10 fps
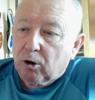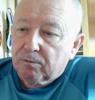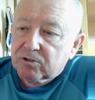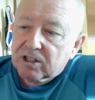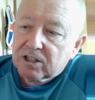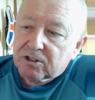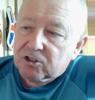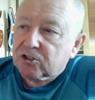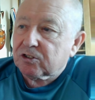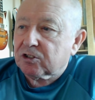obviously the
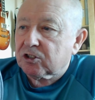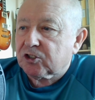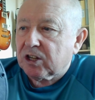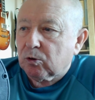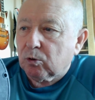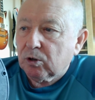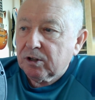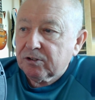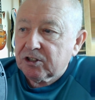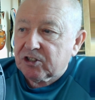seal,
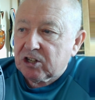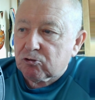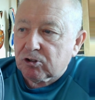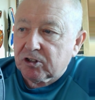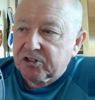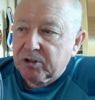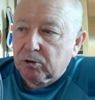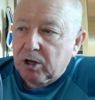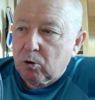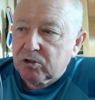this intricate seal,
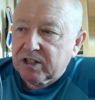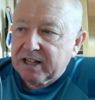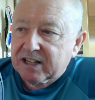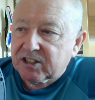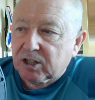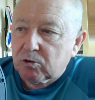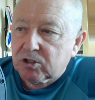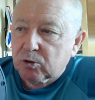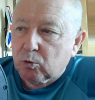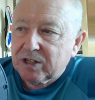goes in this. It goes
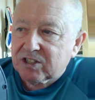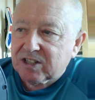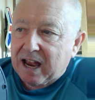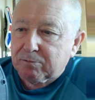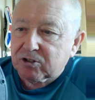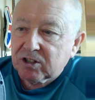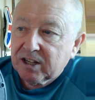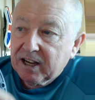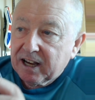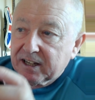in all these gaps,
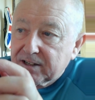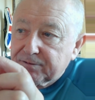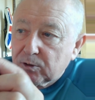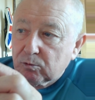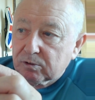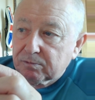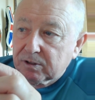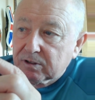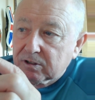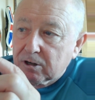and if you
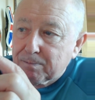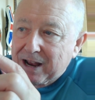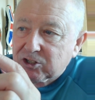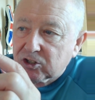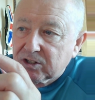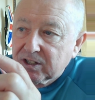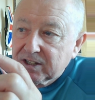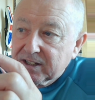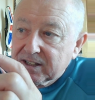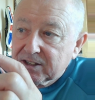can imagine,
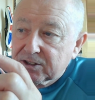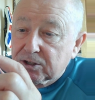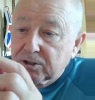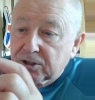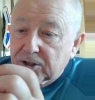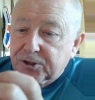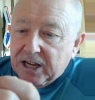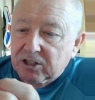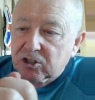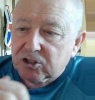the
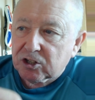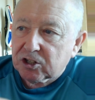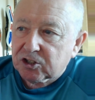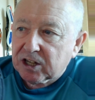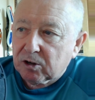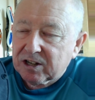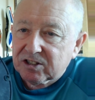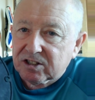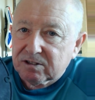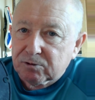thickness of the seal
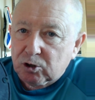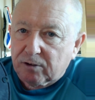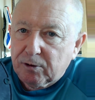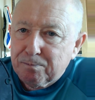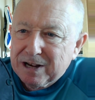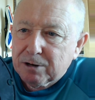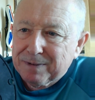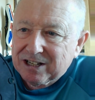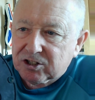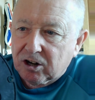is sort of 1
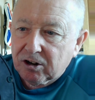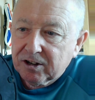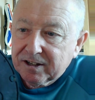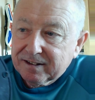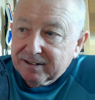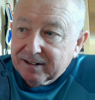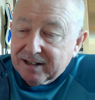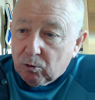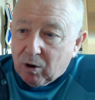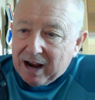millimeter.
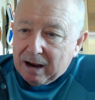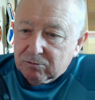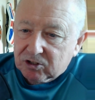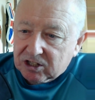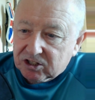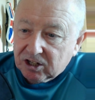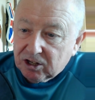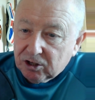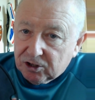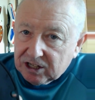Now what happens is,
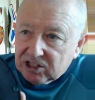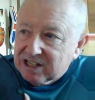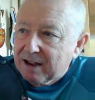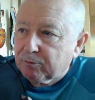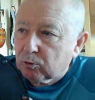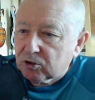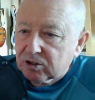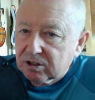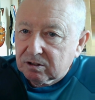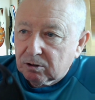these
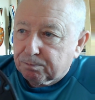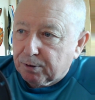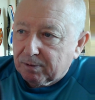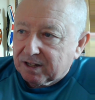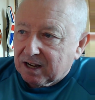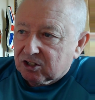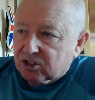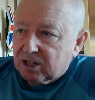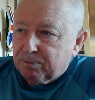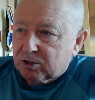levels, you probably can't
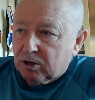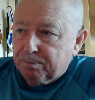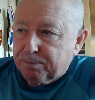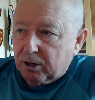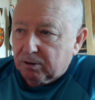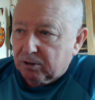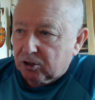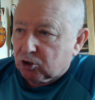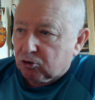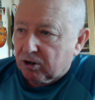see me do it, but I'm going to
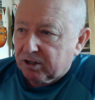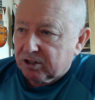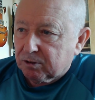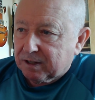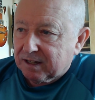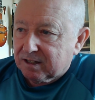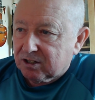try and do it,